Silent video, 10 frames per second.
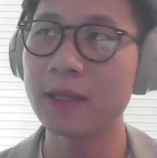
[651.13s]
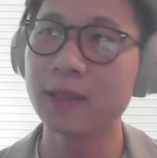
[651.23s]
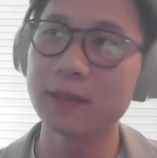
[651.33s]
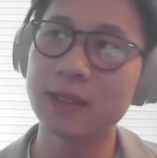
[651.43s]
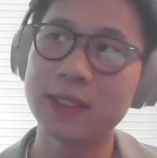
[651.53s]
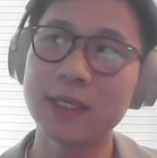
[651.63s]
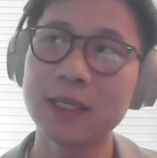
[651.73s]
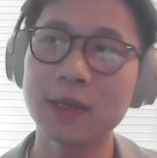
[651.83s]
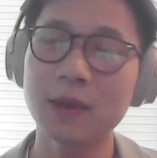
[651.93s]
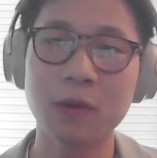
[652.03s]
like the
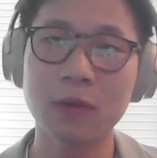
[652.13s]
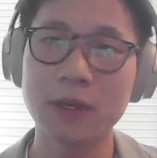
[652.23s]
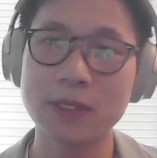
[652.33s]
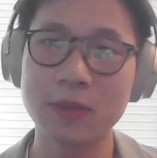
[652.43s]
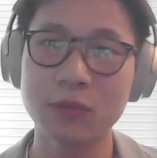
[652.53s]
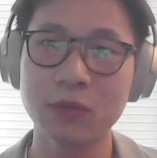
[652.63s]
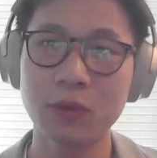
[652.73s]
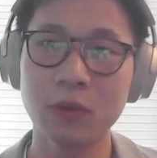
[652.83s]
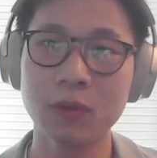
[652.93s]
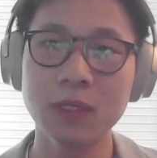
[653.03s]
CEO is
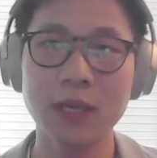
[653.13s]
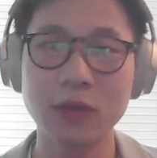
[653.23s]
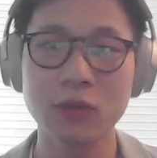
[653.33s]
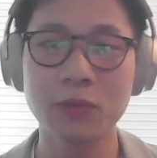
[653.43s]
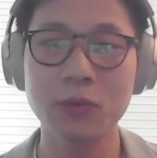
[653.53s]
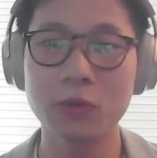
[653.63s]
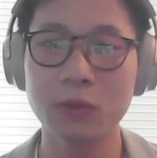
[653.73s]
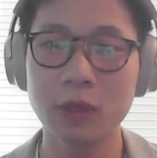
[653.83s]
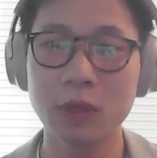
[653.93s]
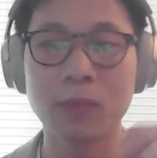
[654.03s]
only contribute